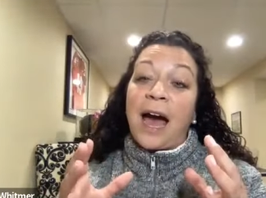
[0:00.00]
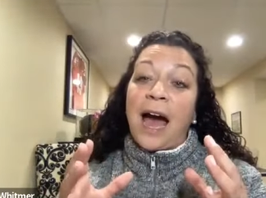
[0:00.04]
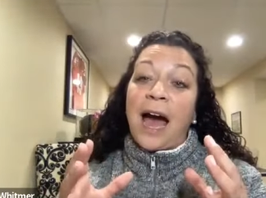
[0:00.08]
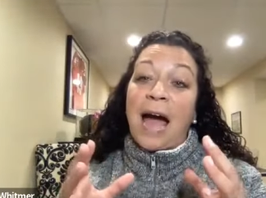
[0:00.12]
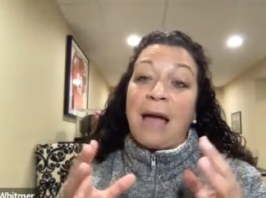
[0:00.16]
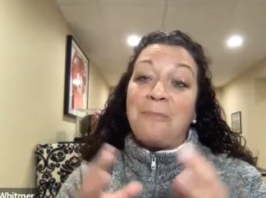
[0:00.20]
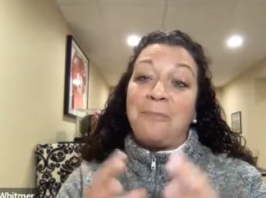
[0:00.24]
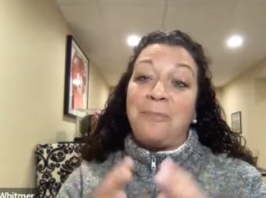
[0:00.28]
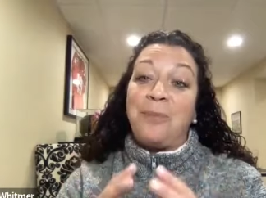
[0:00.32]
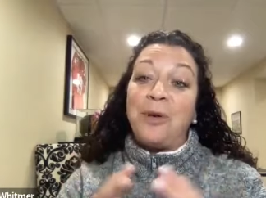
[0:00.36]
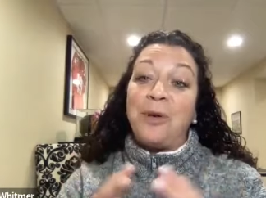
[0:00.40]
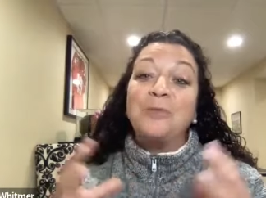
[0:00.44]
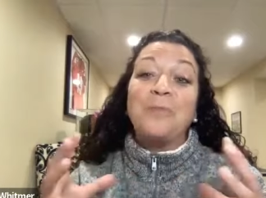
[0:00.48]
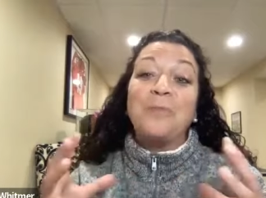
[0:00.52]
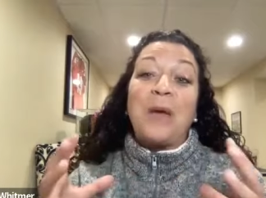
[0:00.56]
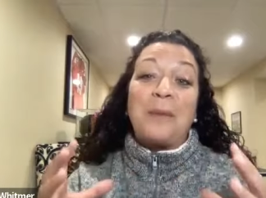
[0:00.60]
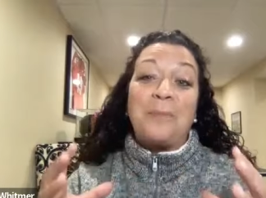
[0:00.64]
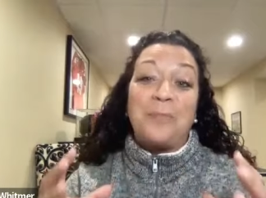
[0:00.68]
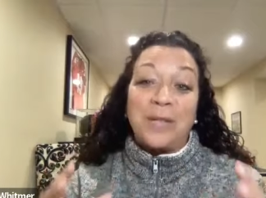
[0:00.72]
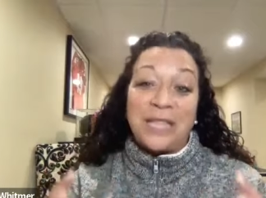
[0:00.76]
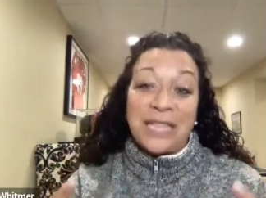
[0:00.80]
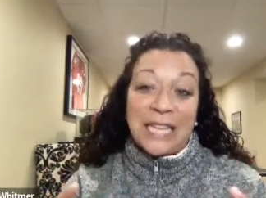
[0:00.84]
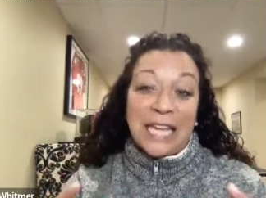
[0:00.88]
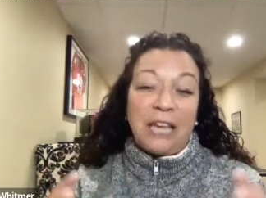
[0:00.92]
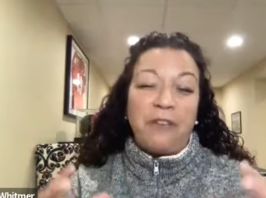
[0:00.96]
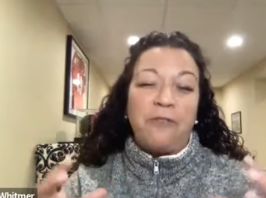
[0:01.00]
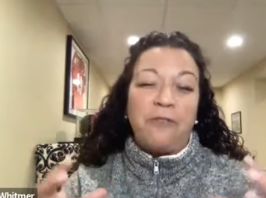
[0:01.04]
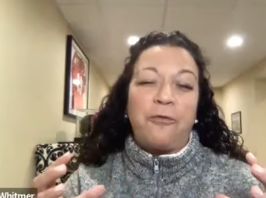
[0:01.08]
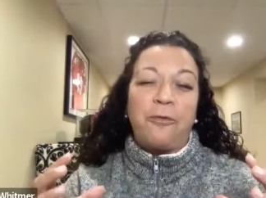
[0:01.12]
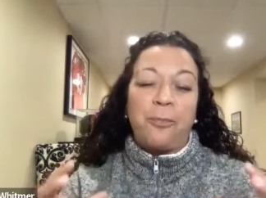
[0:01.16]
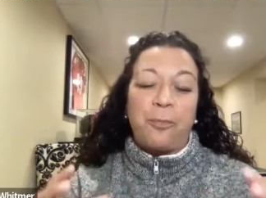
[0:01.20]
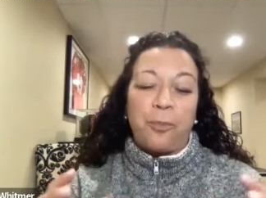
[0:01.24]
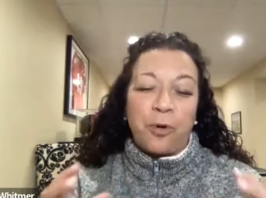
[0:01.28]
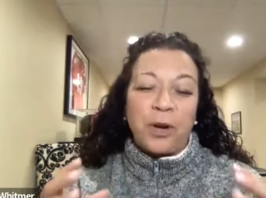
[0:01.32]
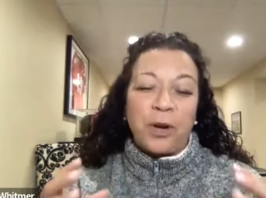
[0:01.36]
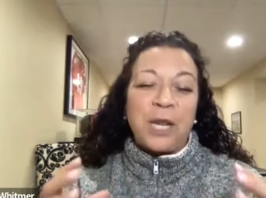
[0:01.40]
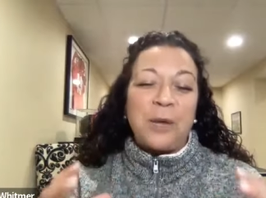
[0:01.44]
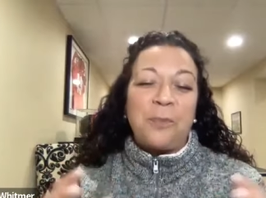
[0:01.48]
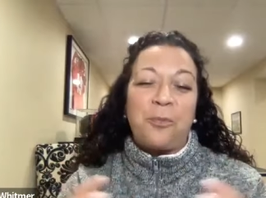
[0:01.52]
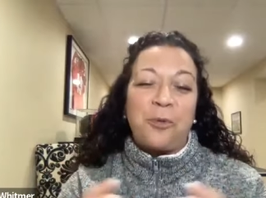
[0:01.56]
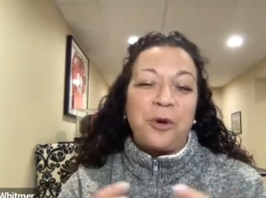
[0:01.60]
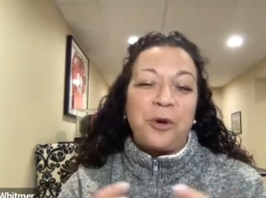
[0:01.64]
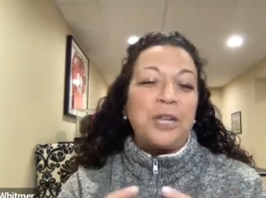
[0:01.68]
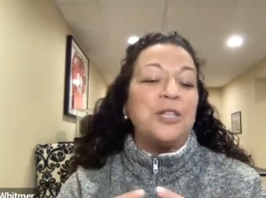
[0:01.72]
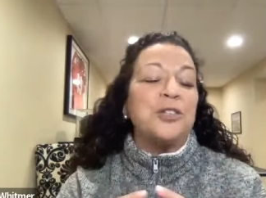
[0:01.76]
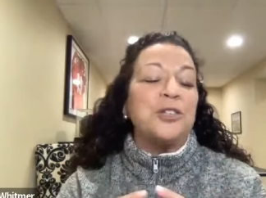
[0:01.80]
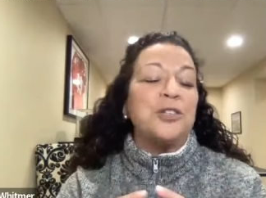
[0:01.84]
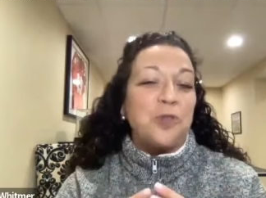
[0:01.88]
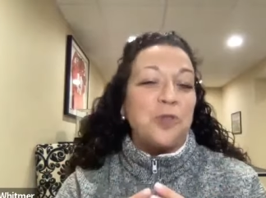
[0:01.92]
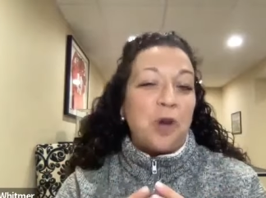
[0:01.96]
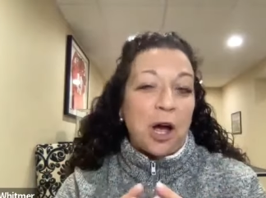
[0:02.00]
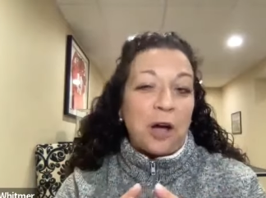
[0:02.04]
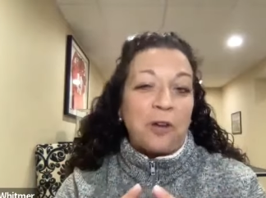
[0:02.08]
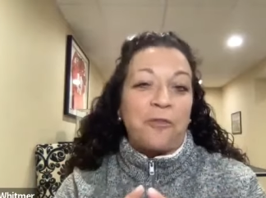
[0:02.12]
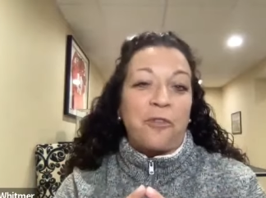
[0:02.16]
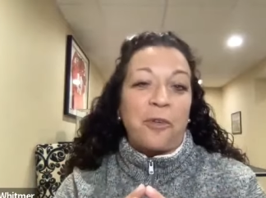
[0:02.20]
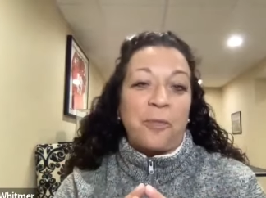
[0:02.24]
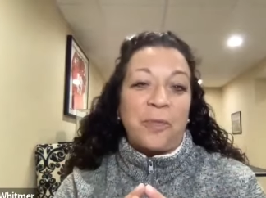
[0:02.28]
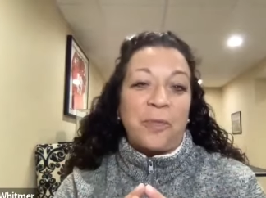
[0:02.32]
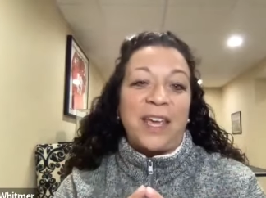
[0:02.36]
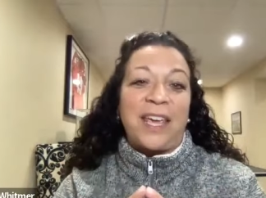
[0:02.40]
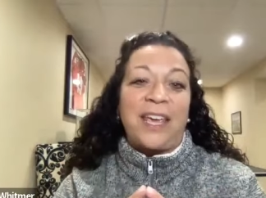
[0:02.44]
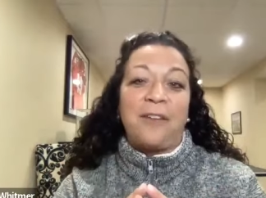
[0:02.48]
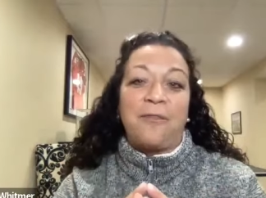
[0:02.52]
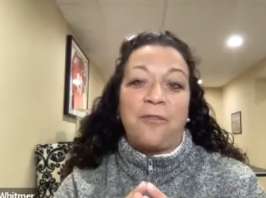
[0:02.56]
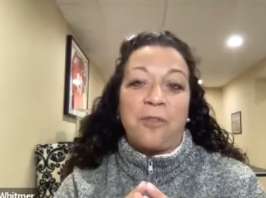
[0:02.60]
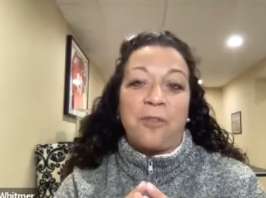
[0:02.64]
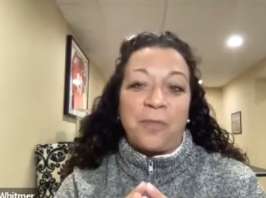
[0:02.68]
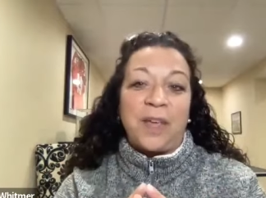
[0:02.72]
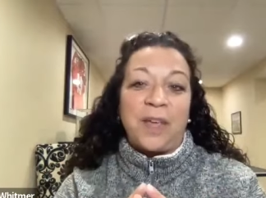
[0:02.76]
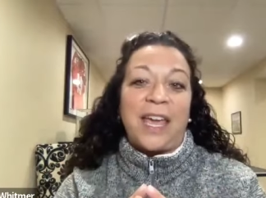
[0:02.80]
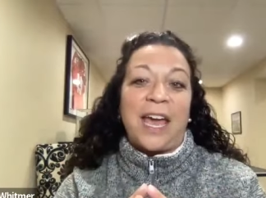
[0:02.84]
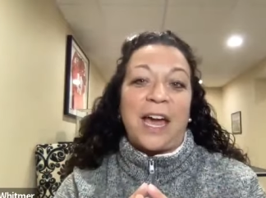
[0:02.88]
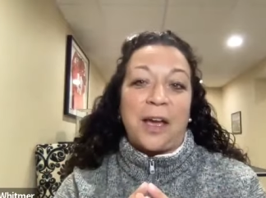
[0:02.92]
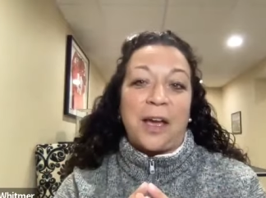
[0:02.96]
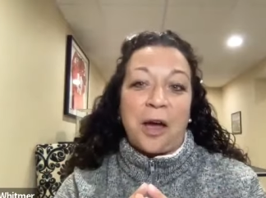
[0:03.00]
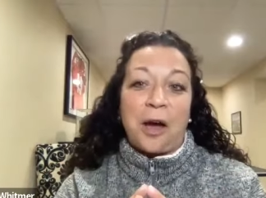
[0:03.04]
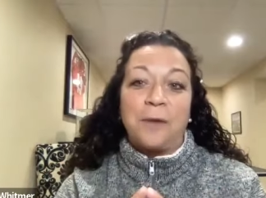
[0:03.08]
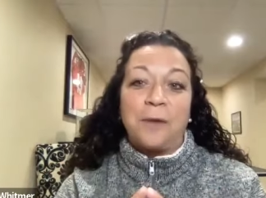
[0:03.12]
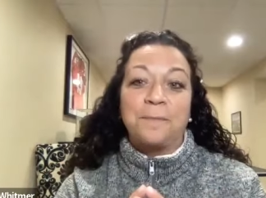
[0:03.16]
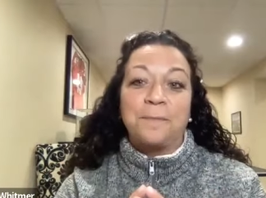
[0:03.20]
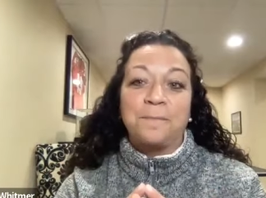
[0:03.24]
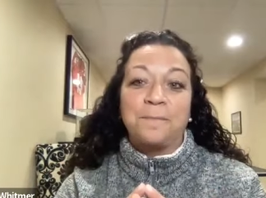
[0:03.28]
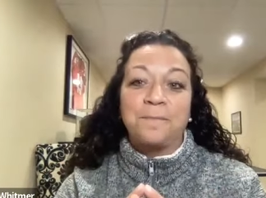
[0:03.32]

I built my belief pretty pretty strong from the from the get go.